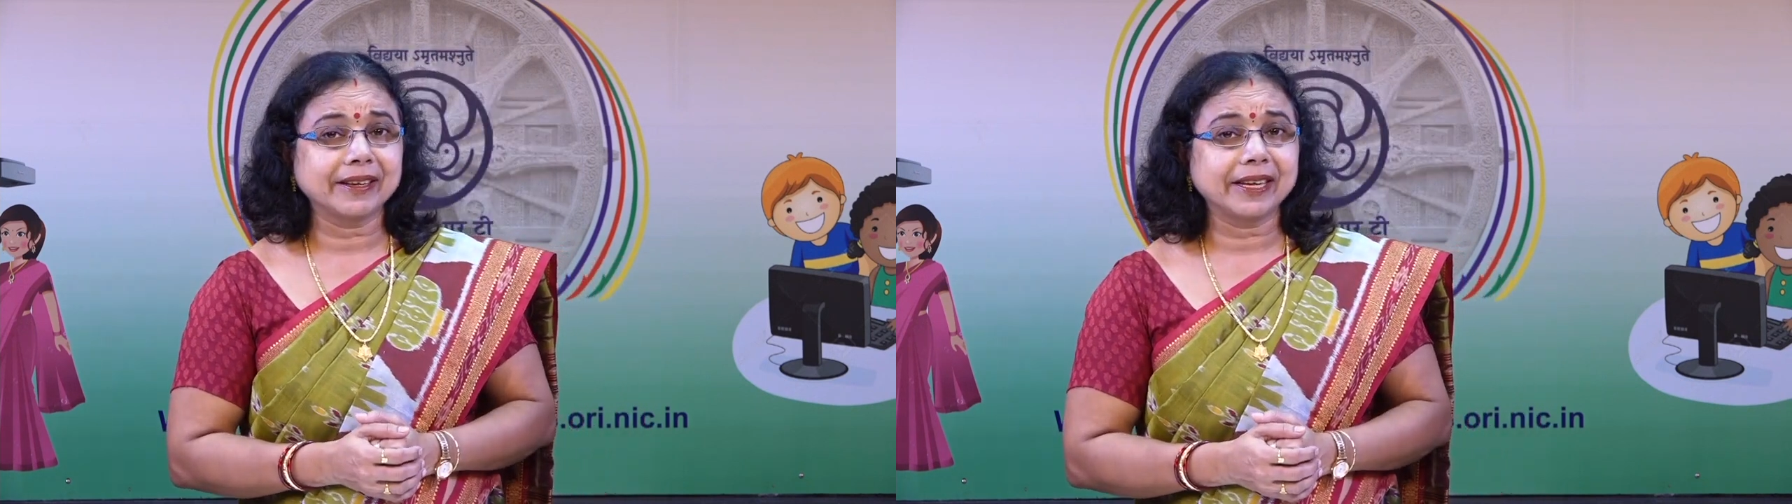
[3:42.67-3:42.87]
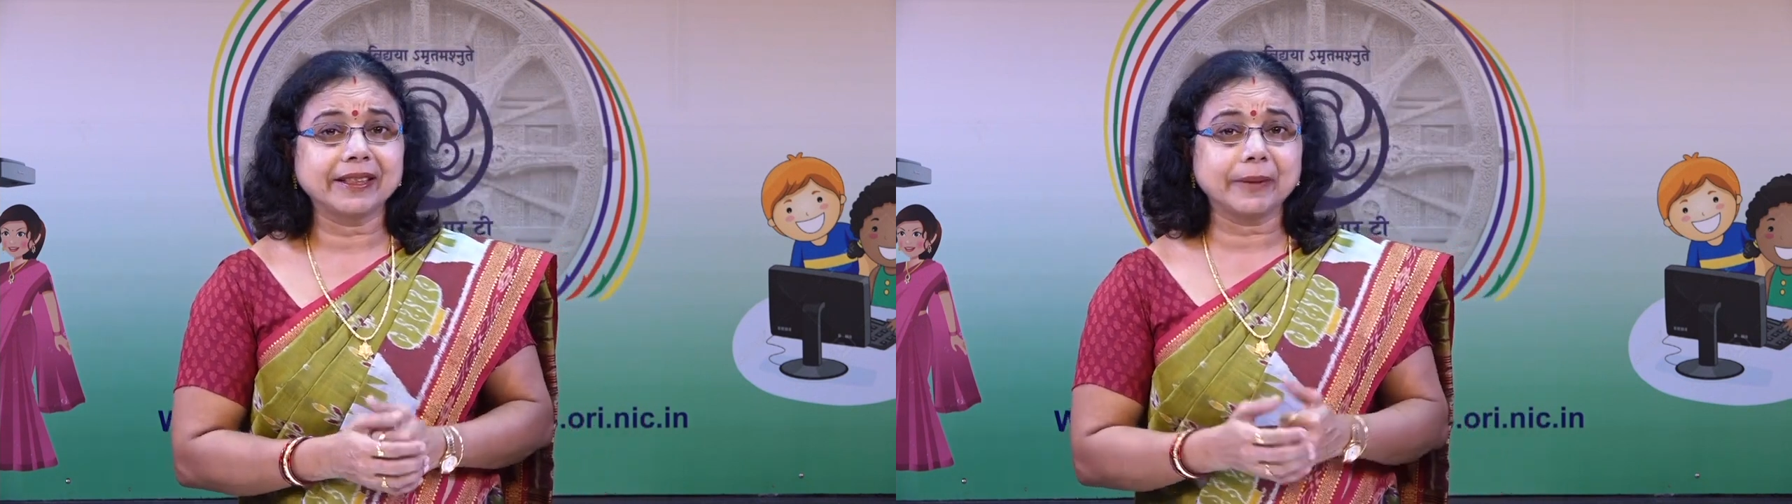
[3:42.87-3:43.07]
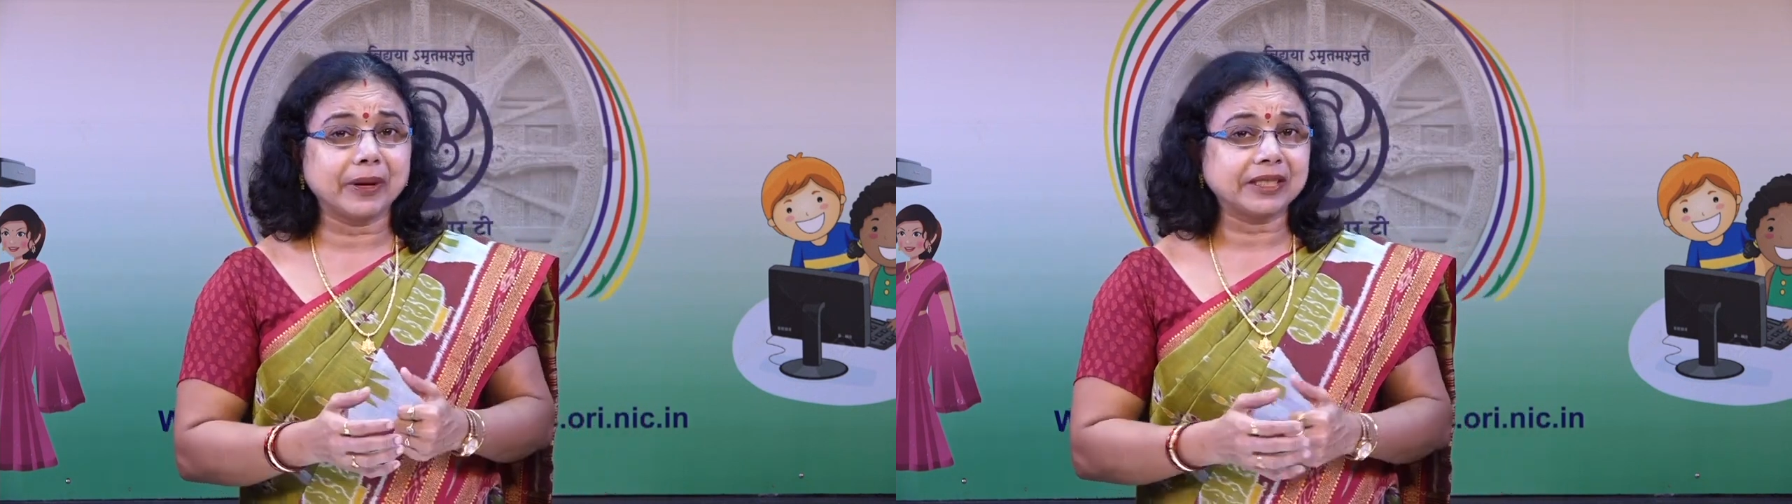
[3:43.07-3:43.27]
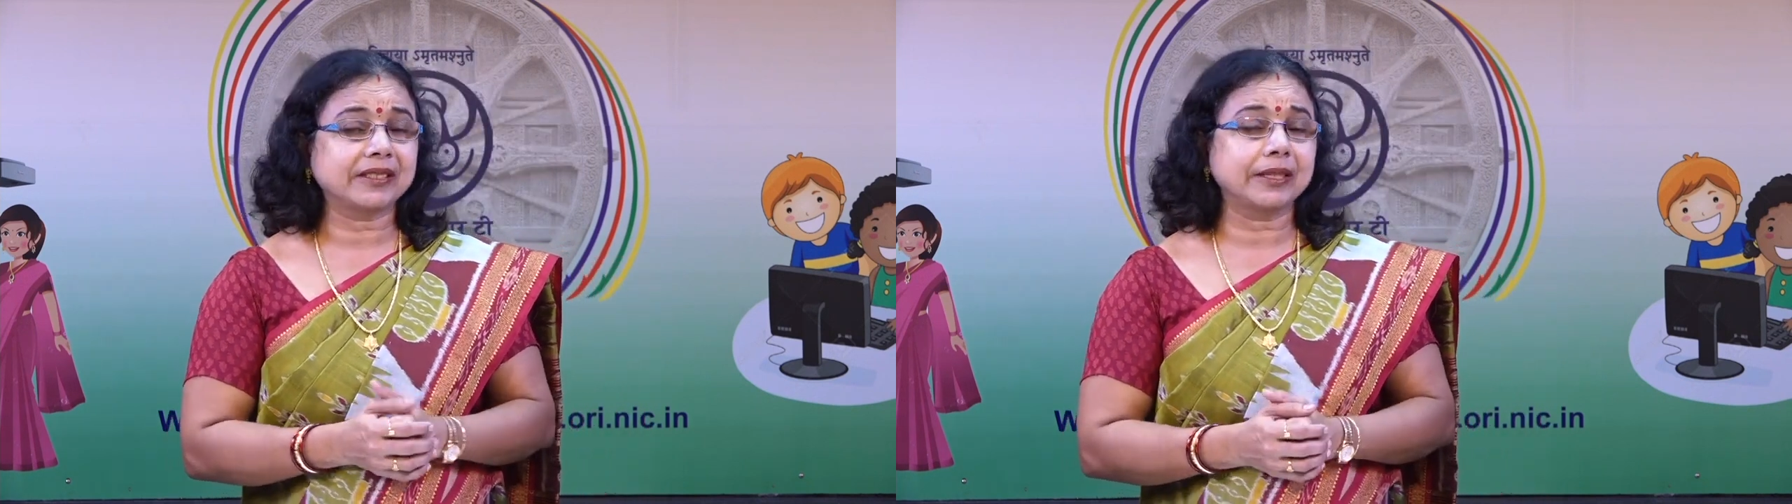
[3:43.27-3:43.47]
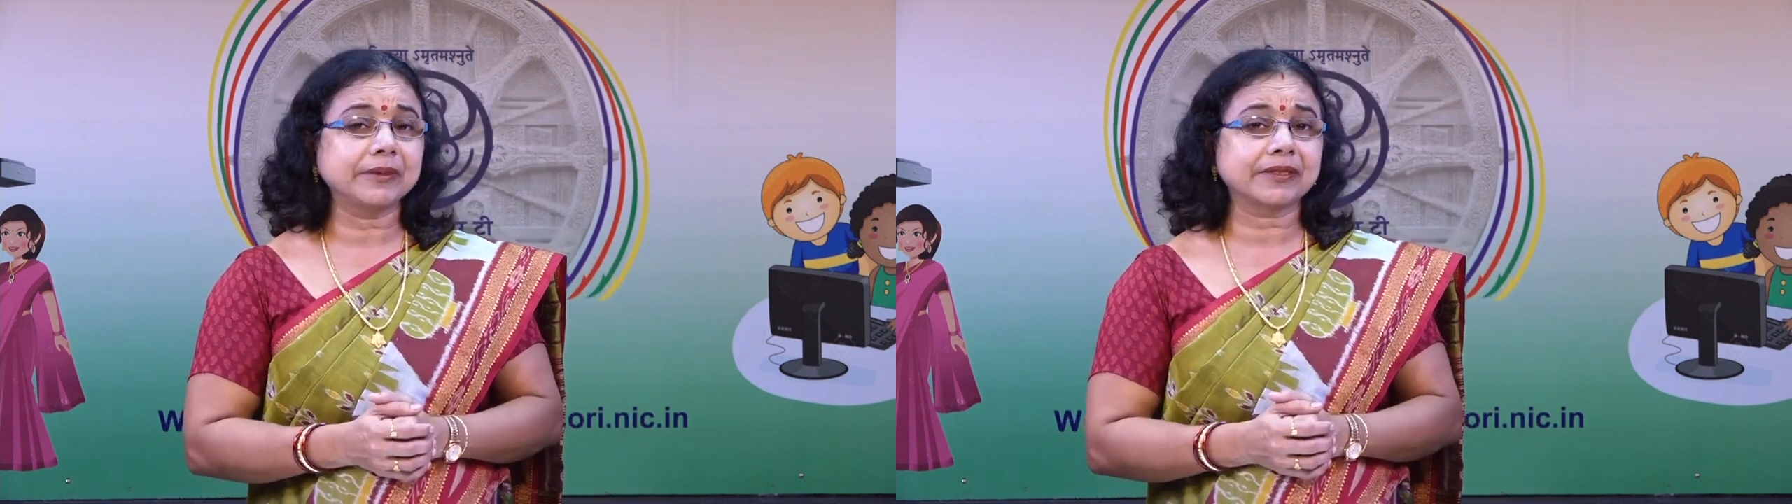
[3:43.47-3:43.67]
in the bus
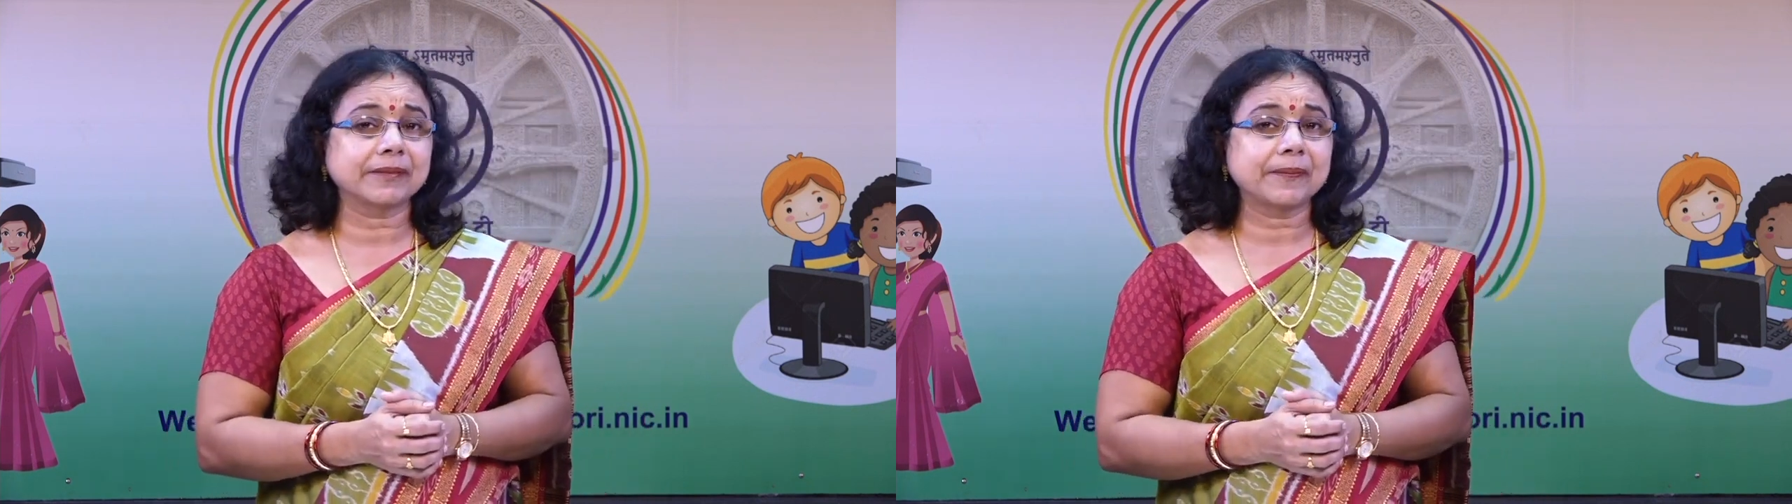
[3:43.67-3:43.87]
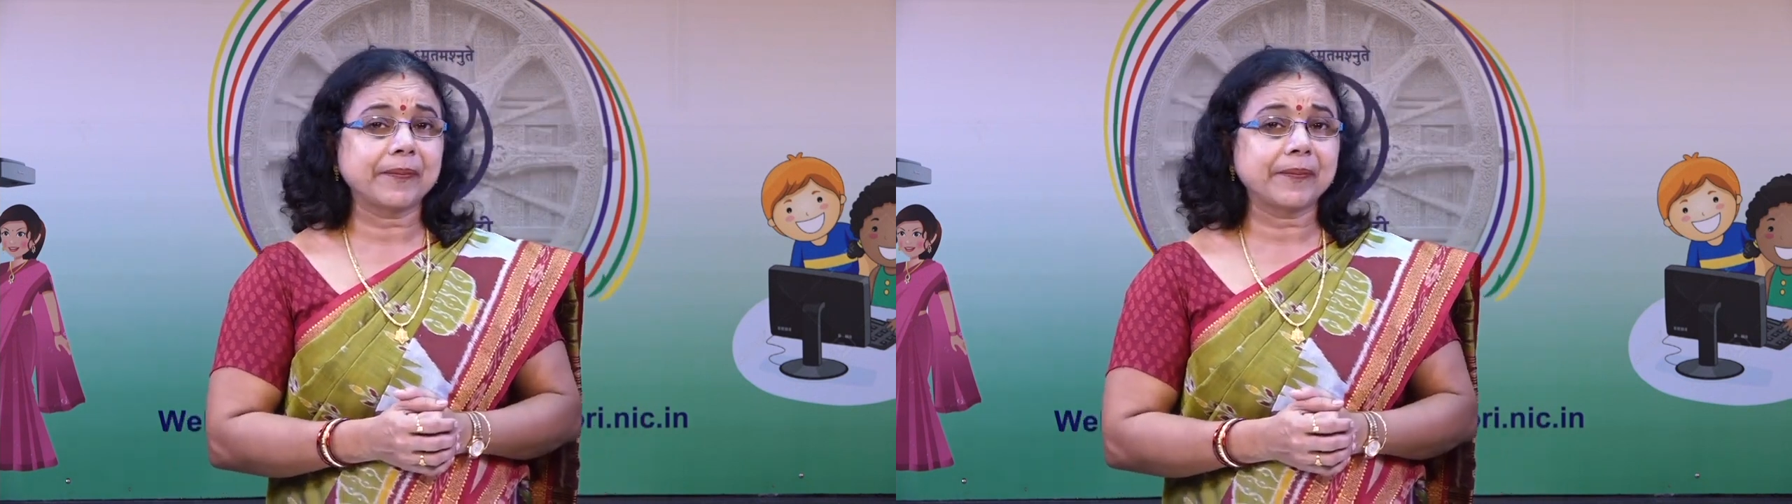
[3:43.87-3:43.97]
stops,